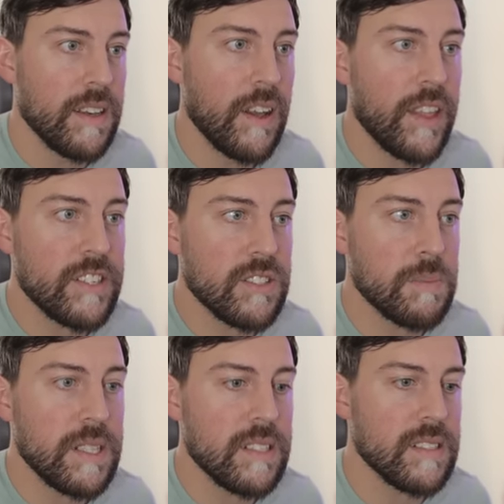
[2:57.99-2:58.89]
Now that just
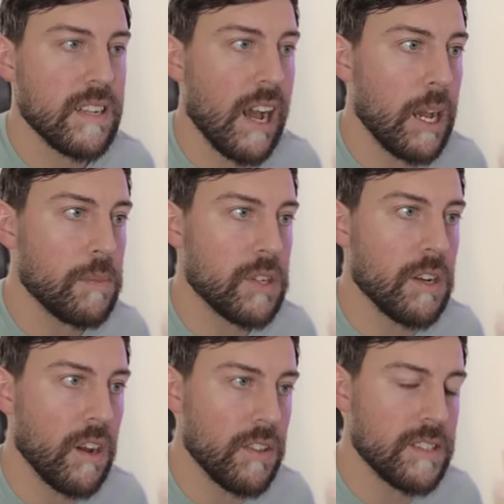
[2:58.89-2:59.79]
means it's an
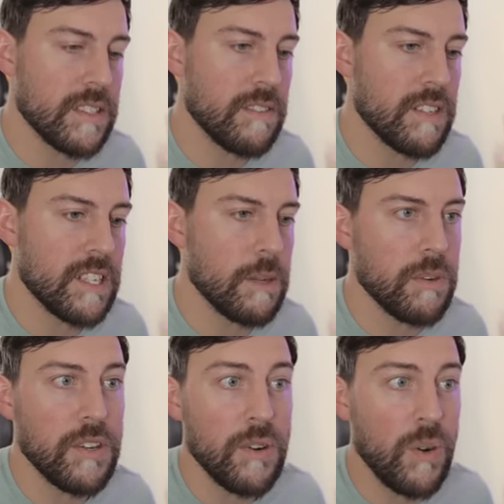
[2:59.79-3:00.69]
option on the CVT,
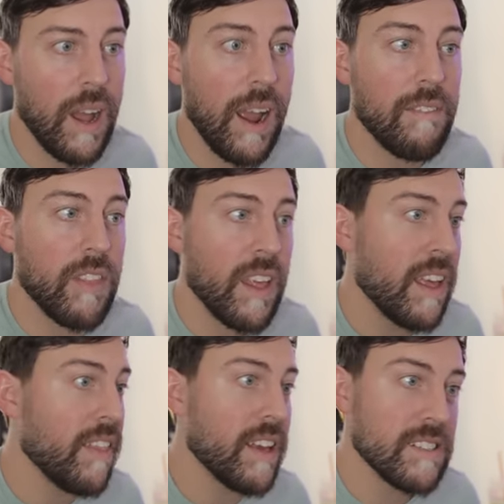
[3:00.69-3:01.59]
but you don't have
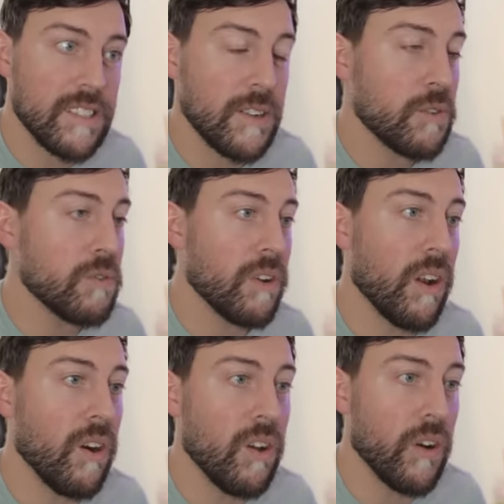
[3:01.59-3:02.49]
that sunroof at
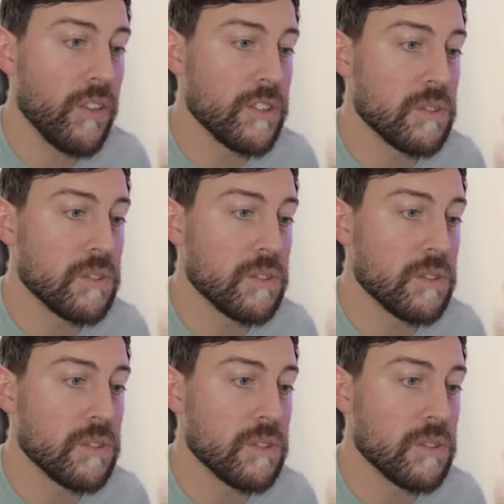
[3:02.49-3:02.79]
all on the